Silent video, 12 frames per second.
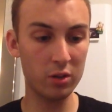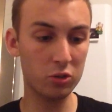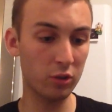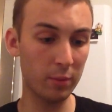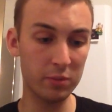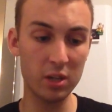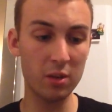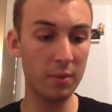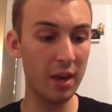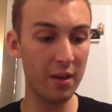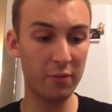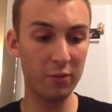Drip tip,
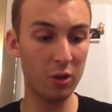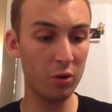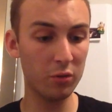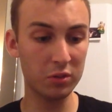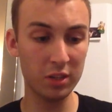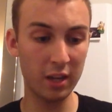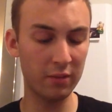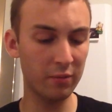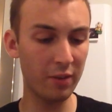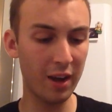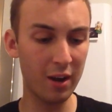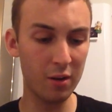airflow, rotating
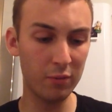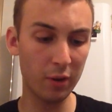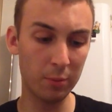valve,